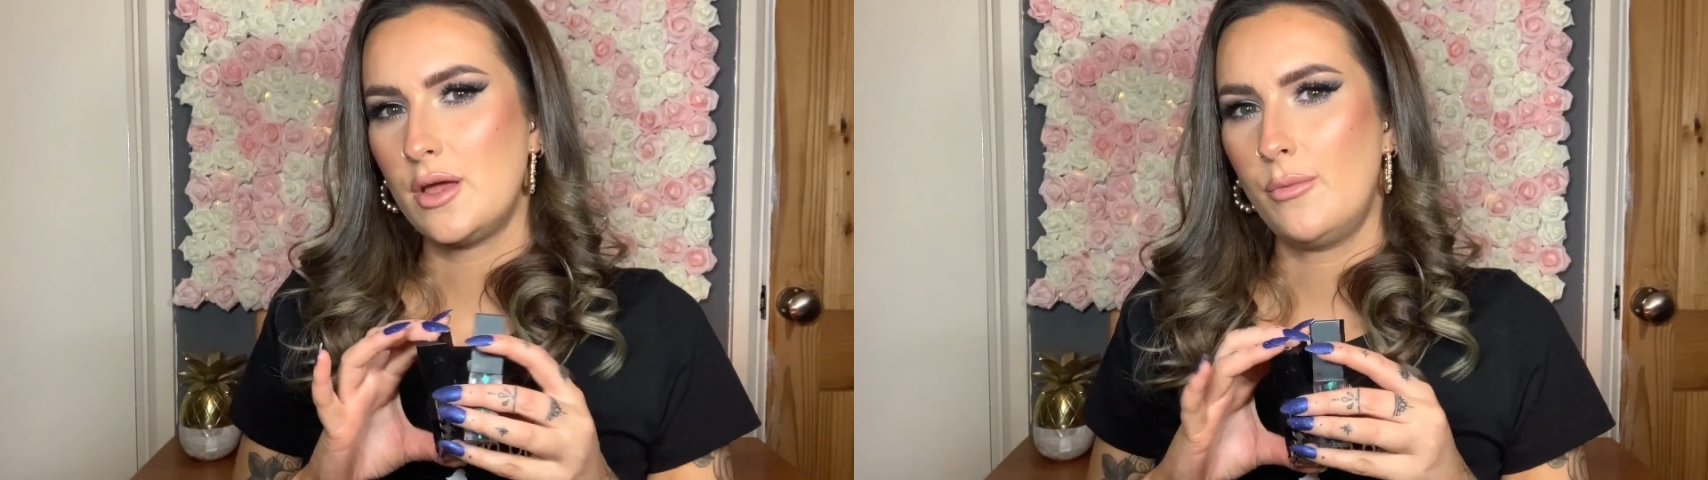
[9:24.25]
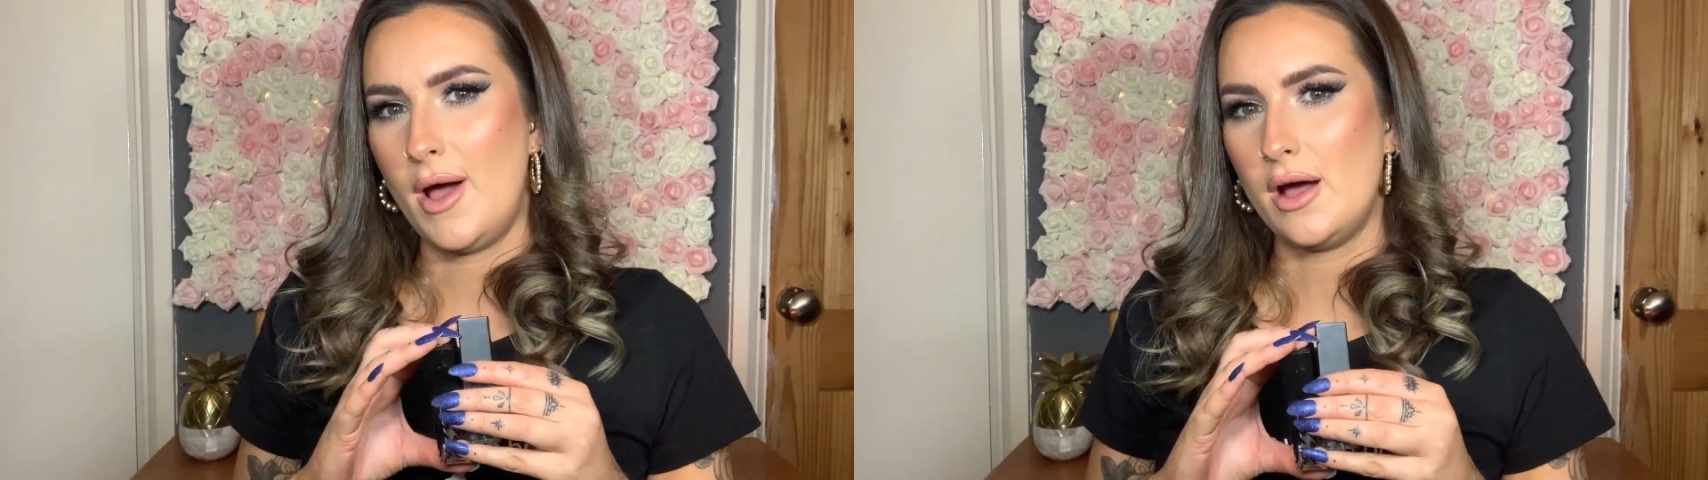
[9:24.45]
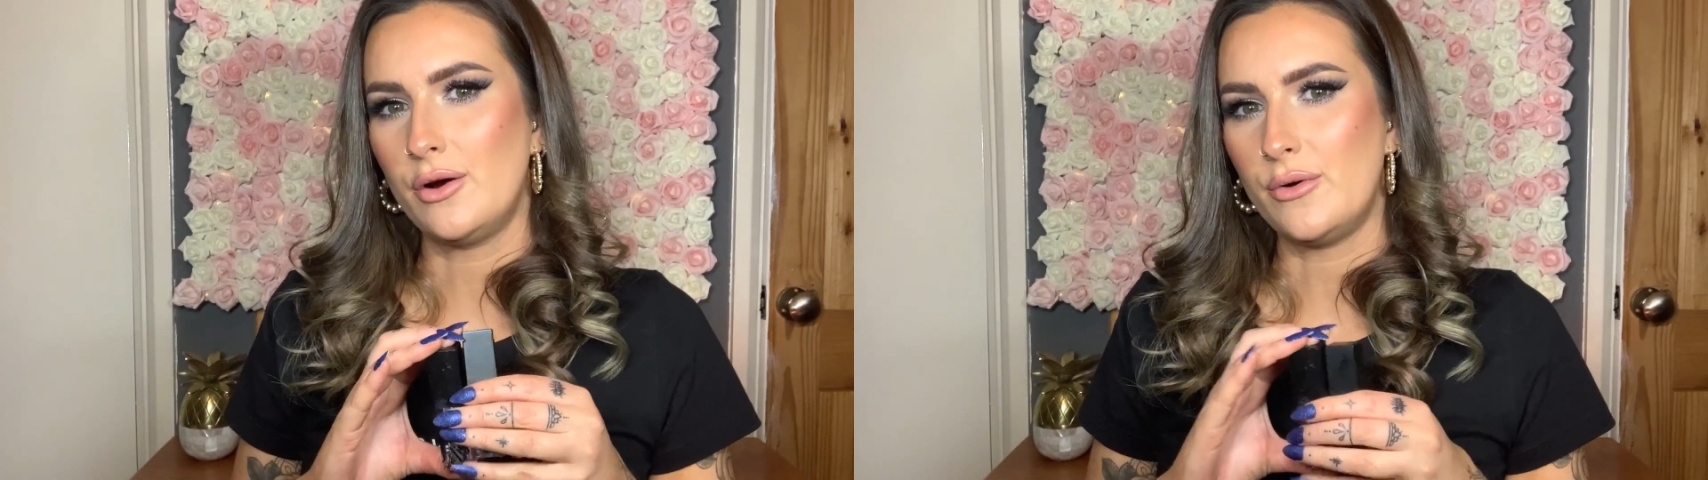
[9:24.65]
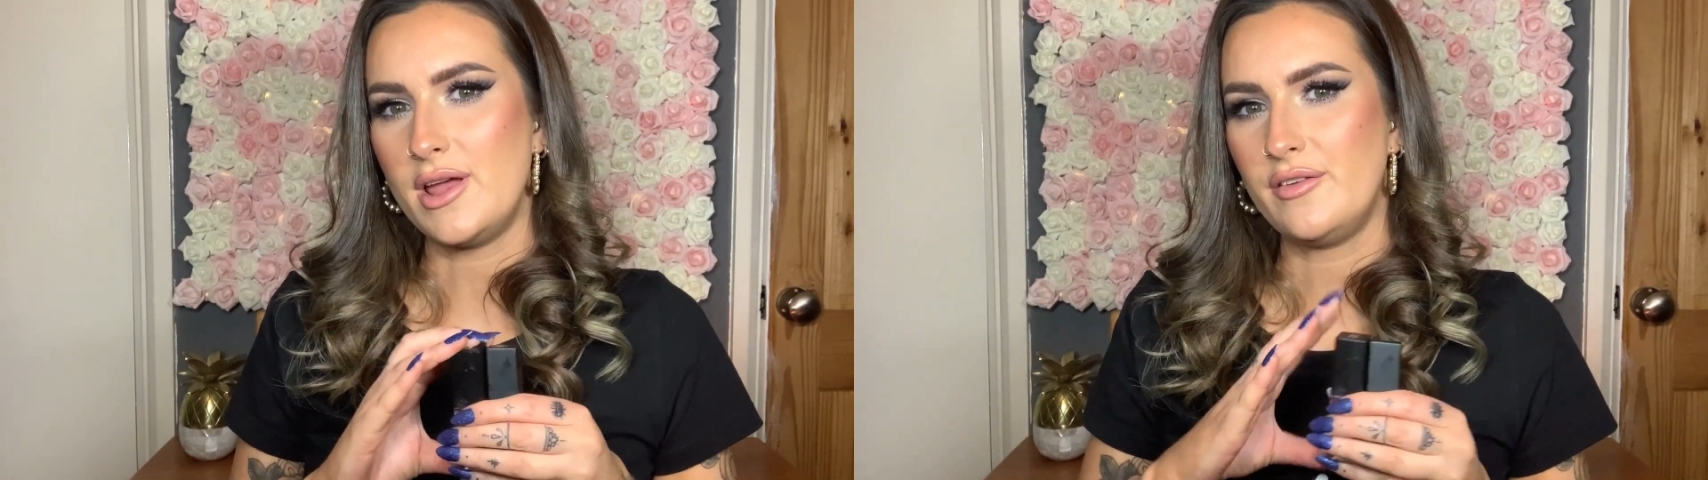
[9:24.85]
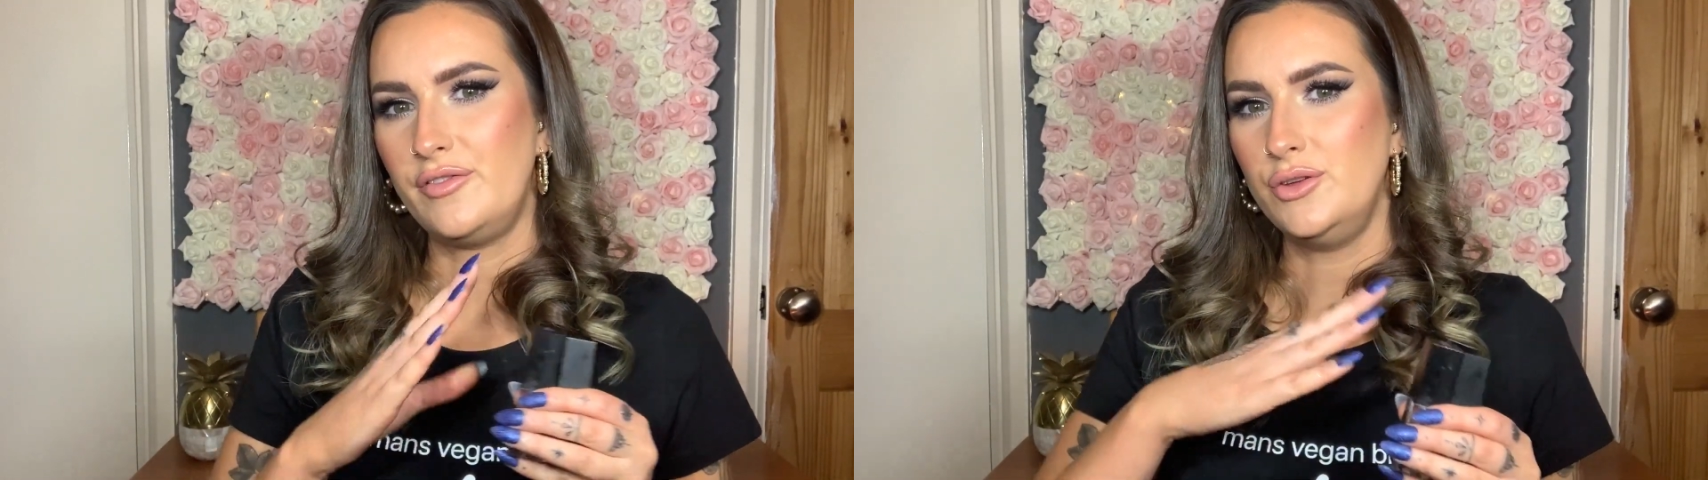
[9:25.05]
well
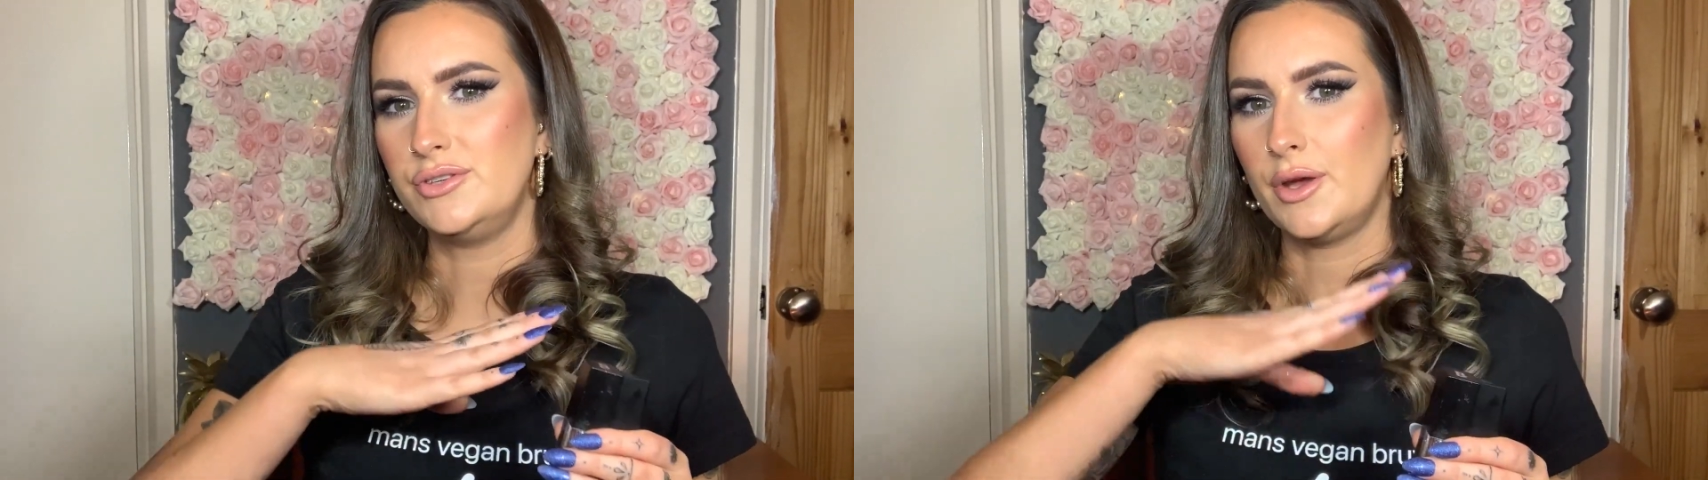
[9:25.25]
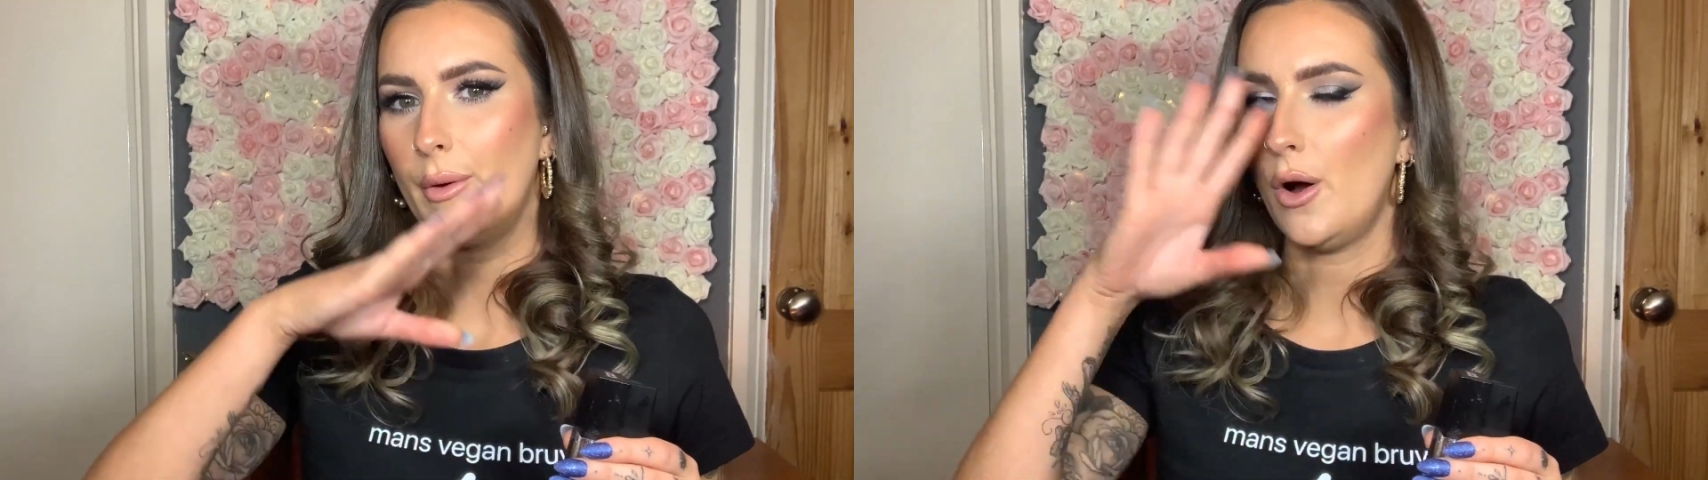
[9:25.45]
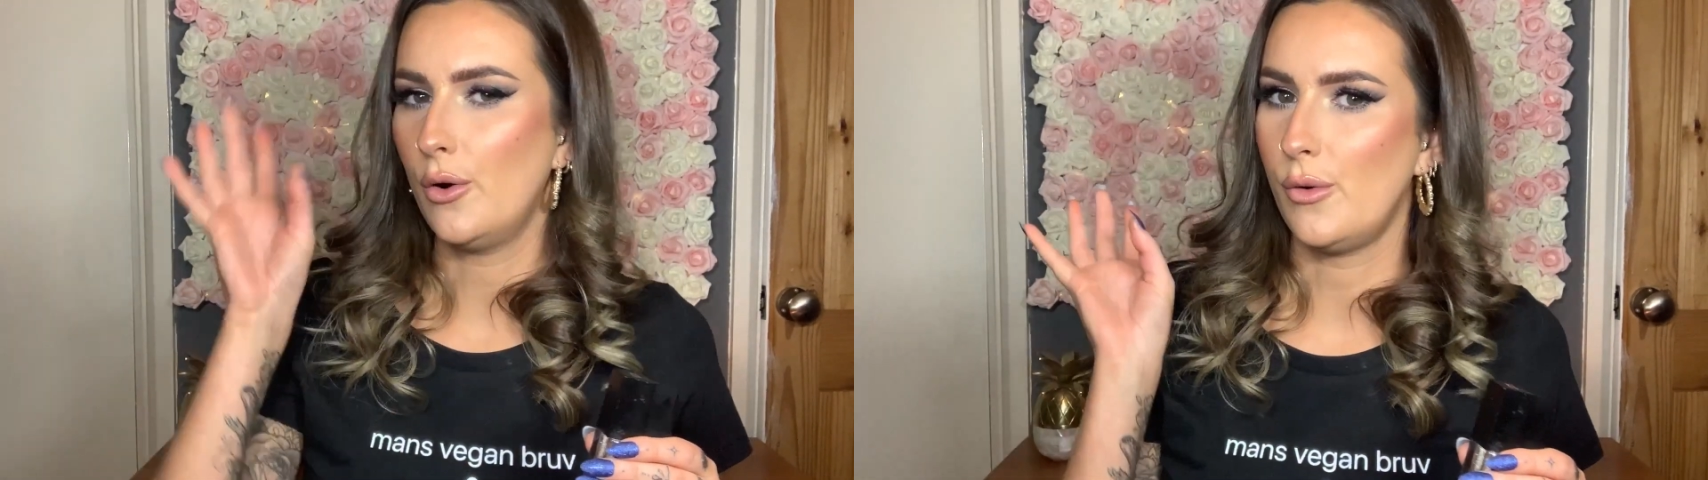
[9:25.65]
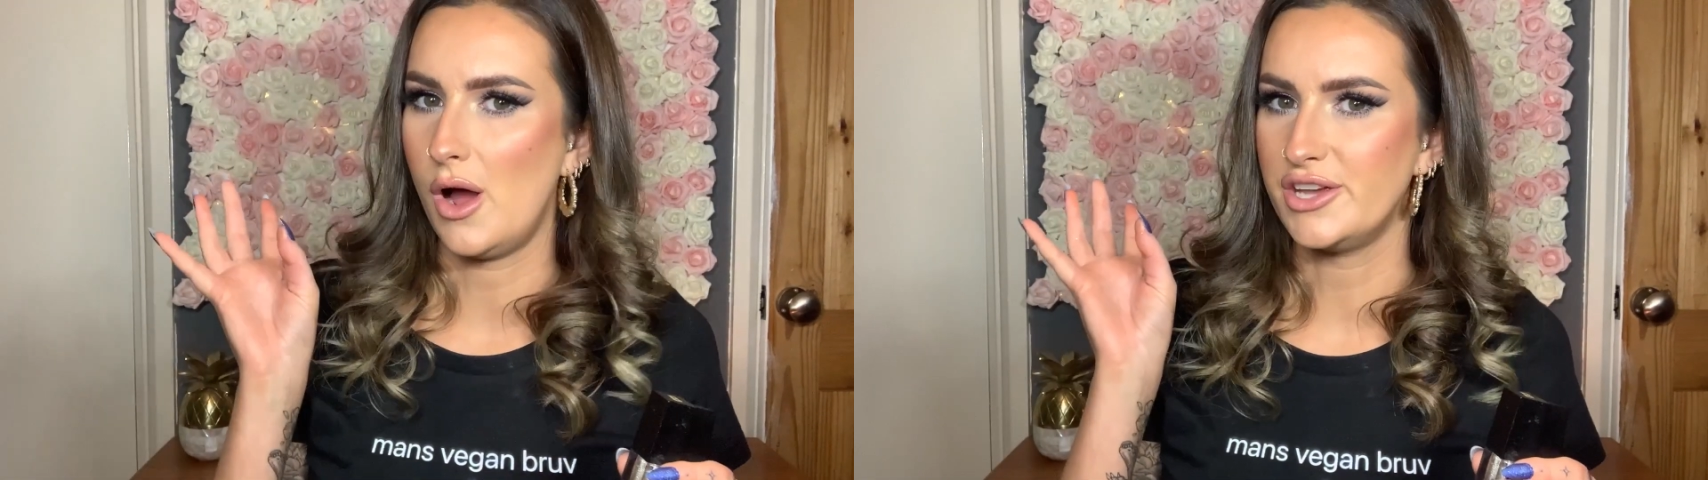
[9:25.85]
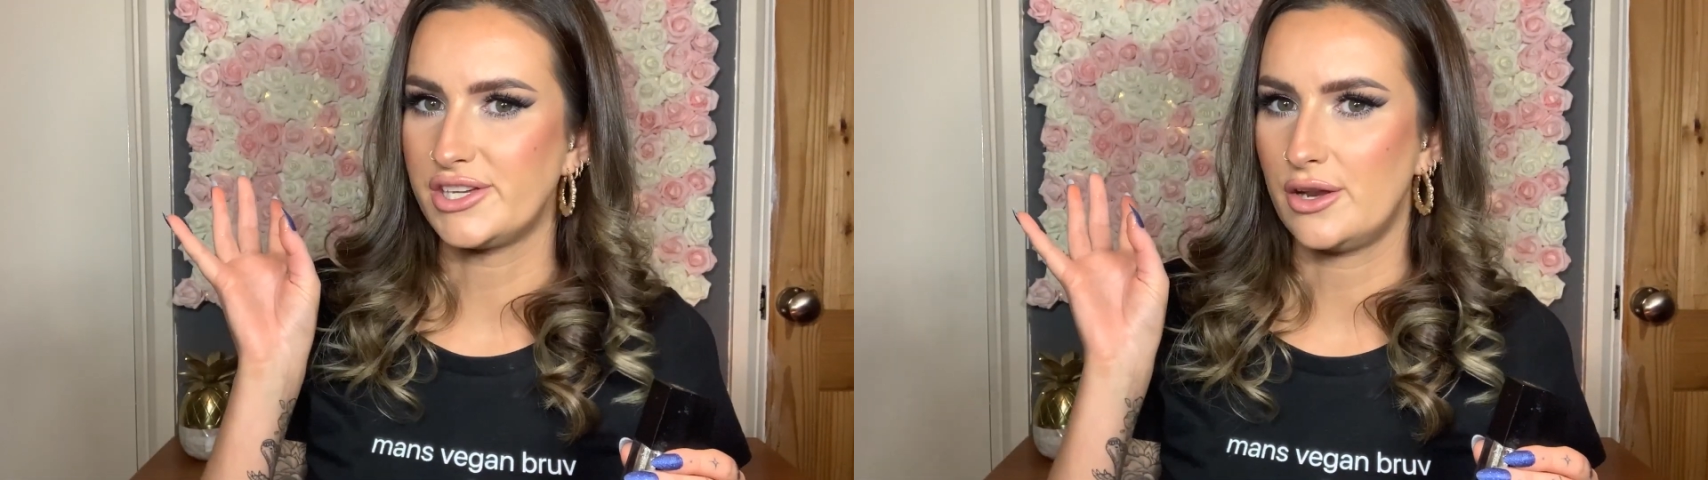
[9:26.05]
if you do a whole
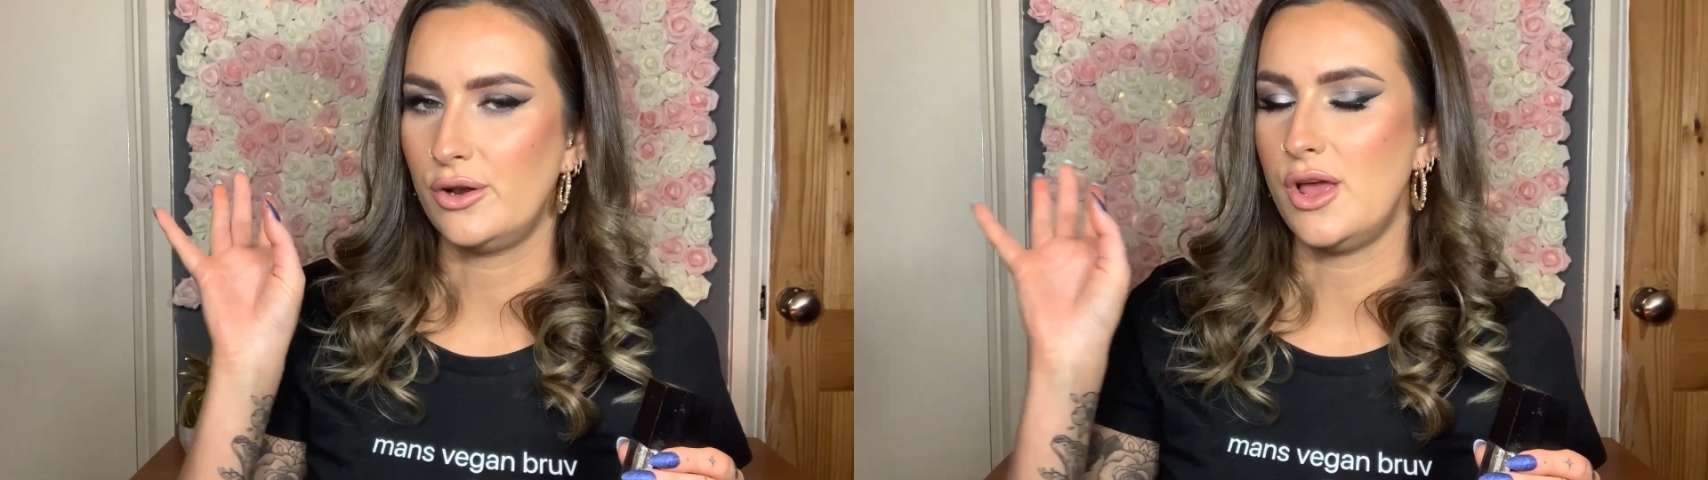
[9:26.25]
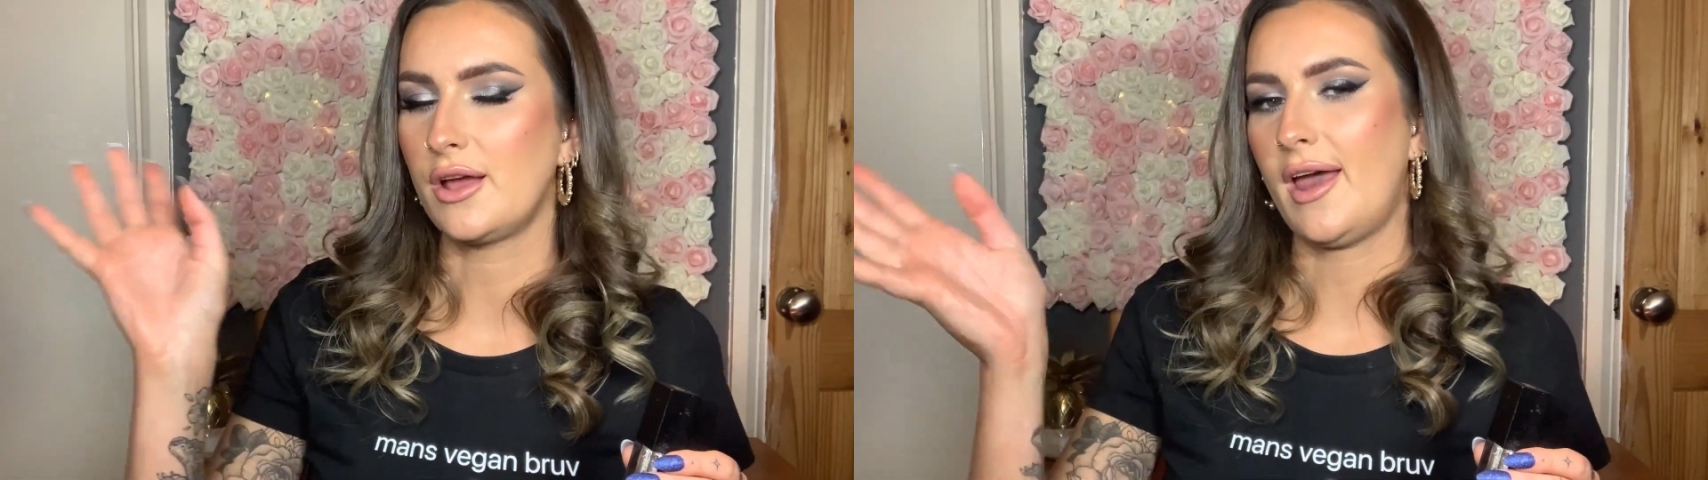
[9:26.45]
eyeshadow look